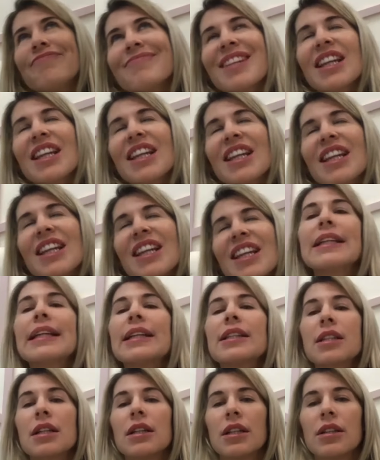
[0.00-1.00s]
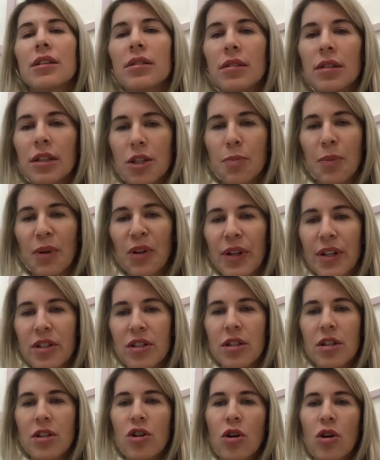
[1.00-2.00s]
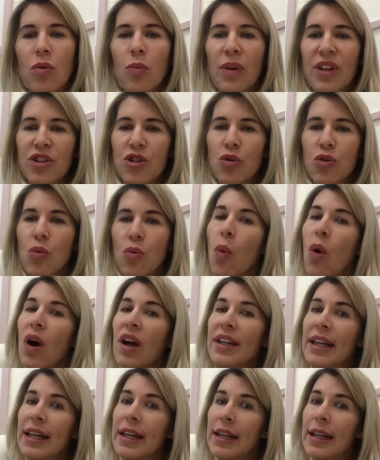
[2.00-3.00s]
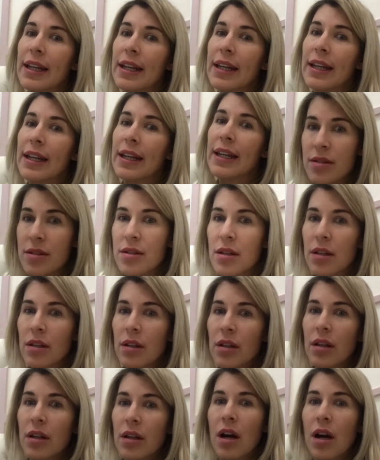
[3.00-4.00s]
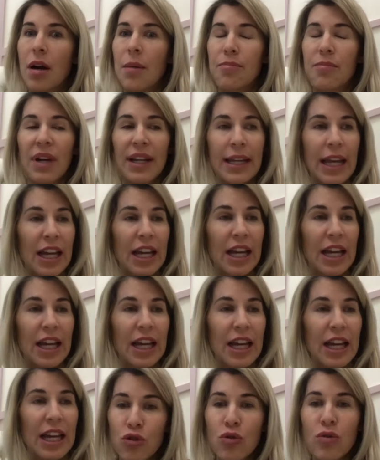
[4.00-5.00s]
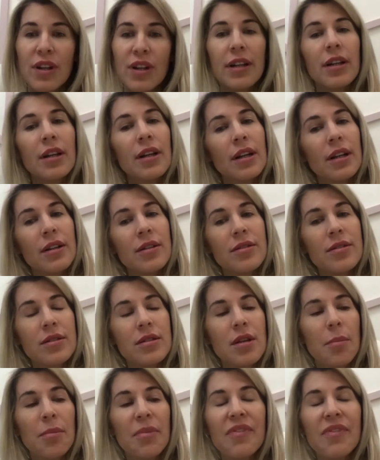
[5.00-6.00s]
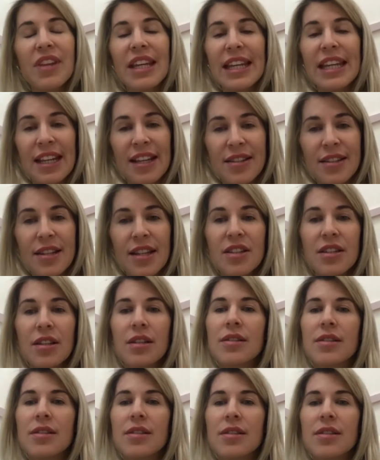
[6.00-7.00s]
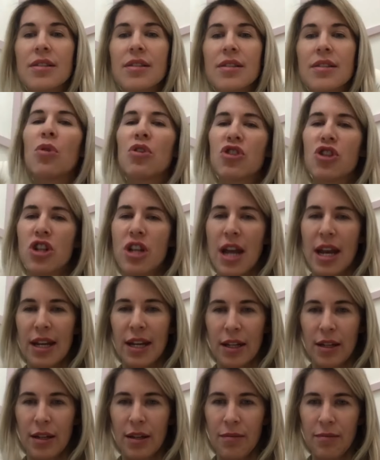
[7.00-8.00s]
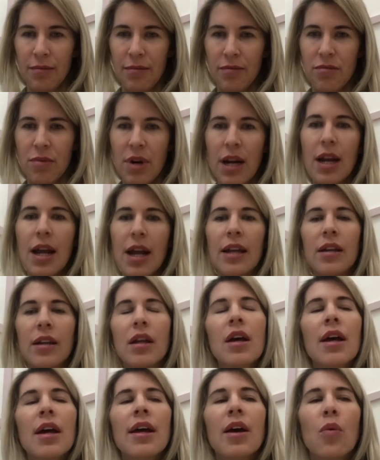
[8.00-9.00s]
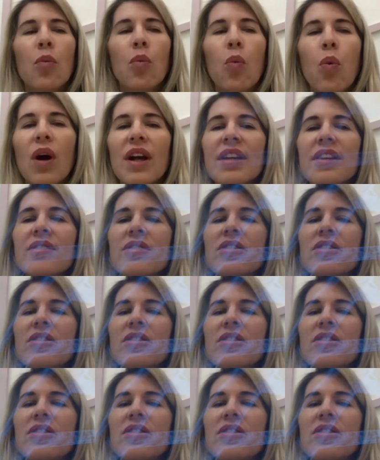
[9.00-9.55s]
typically it's clinical experience to know which one it is. Again, children is some of the easiest because that would be more genetic, right? And what is